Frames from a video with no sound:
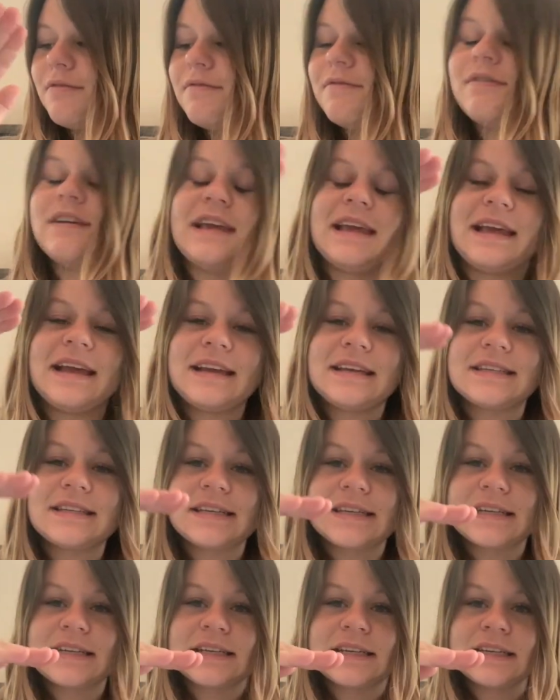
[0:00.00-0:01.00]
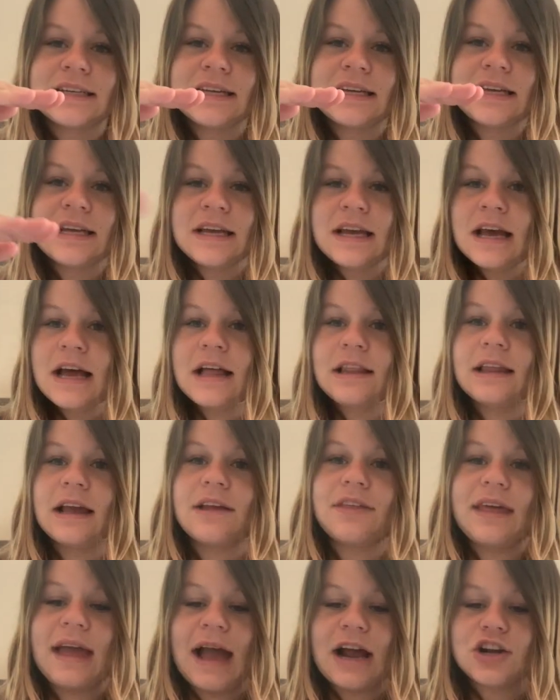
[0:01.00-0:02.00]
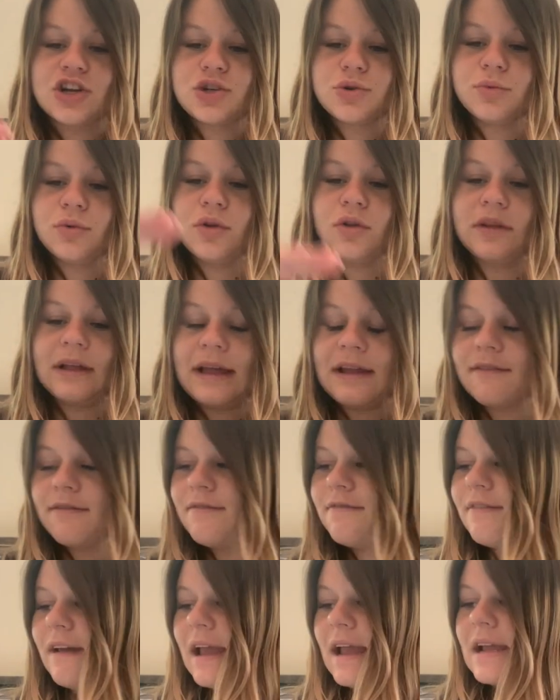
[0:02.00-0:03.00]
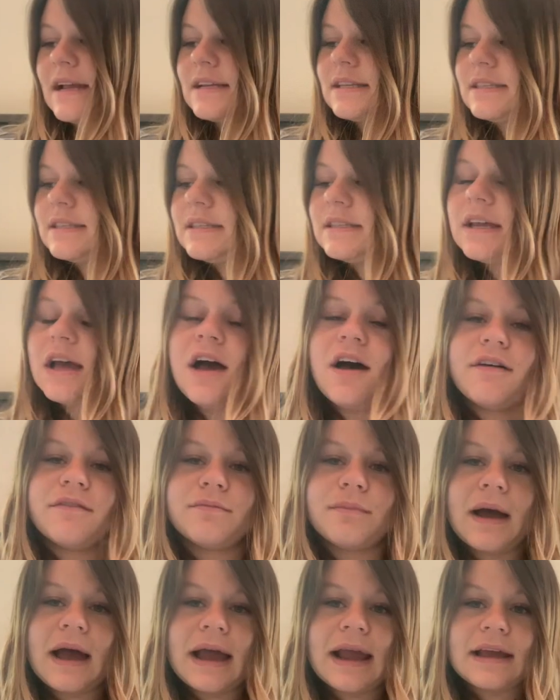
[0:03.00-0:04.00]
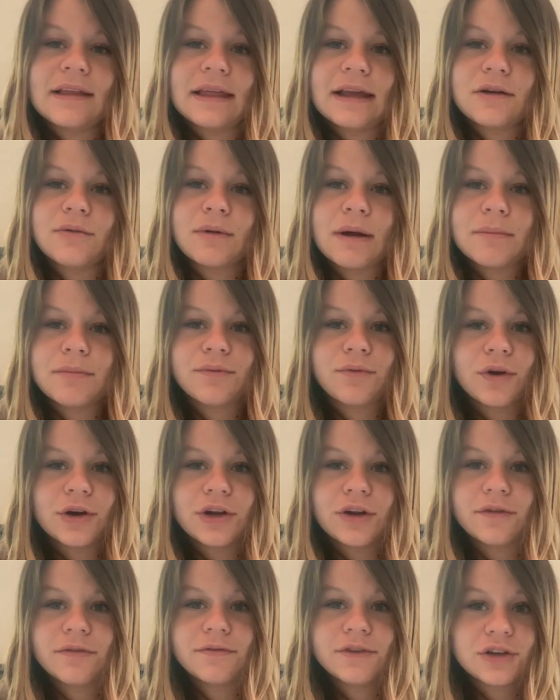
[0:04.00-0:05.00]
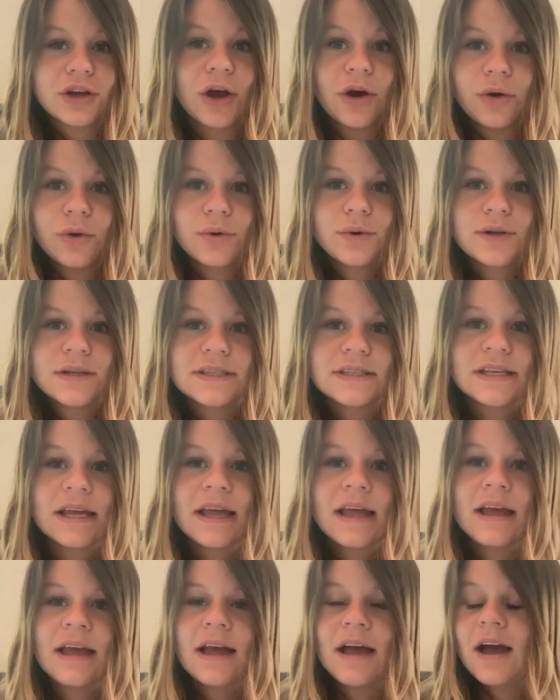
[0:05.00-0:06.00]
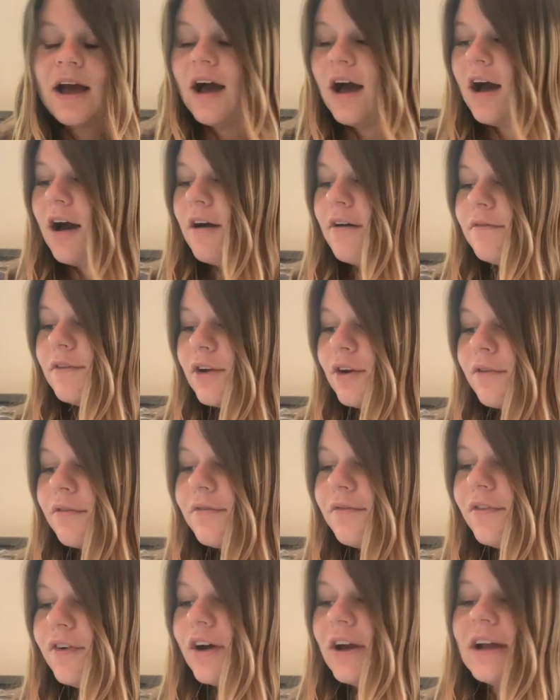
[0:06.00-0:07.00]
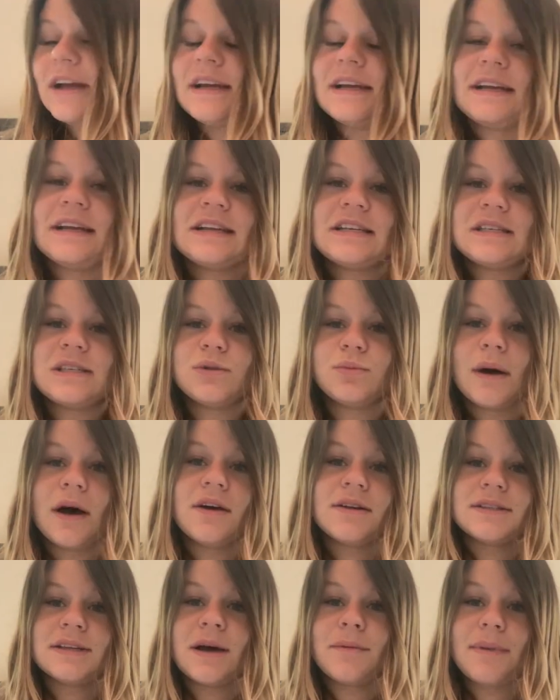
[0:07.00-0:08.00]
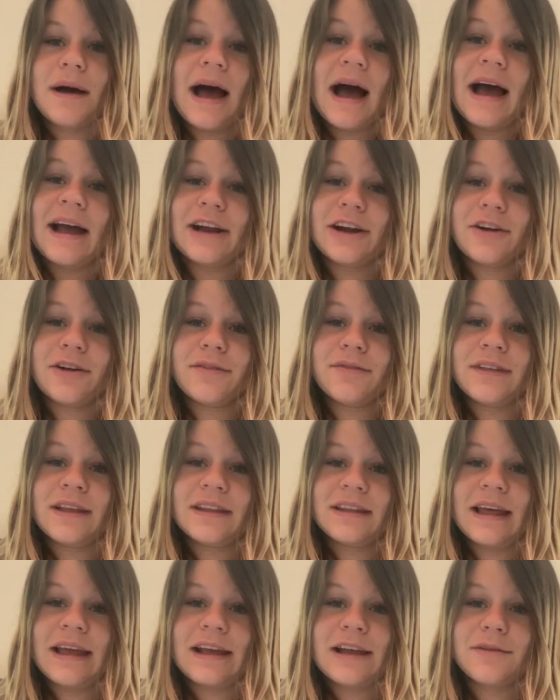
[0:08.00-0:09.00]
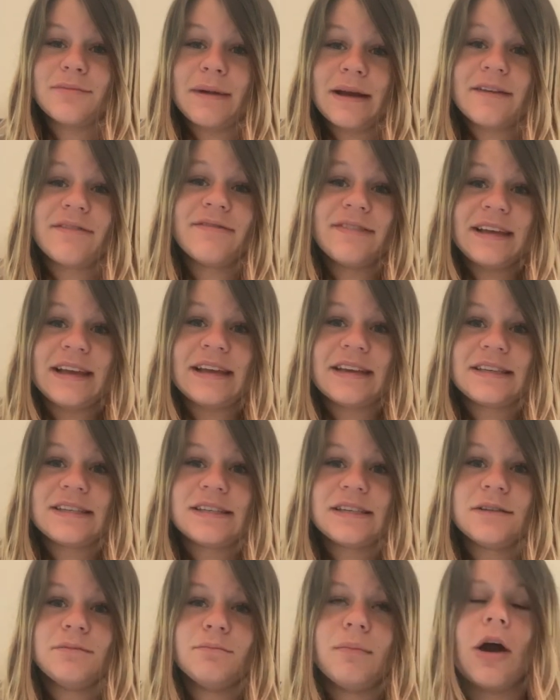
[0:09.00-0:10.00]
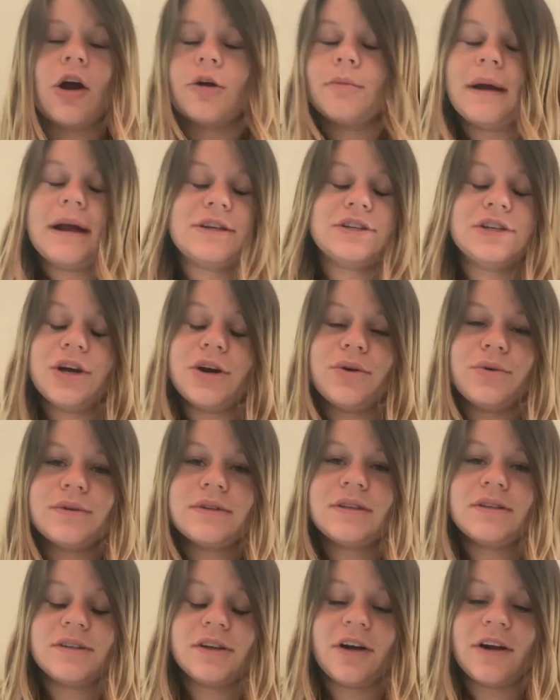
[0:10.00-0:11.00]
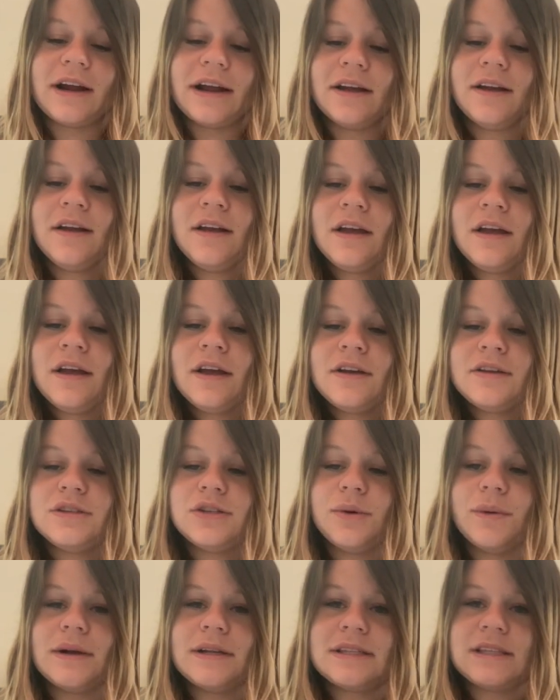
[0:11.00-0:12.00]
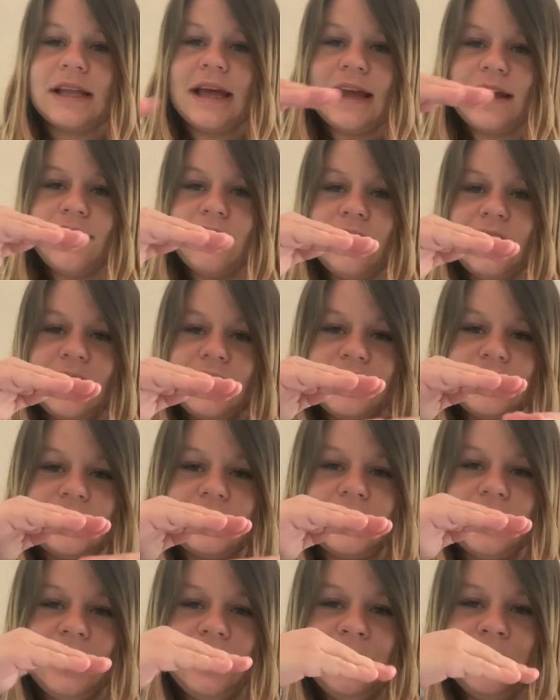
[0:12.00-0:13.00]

feet, like the actual like face of my, like right before your toes of your foot swells up higher than like my feet, or my toes, sorry. So it's like this.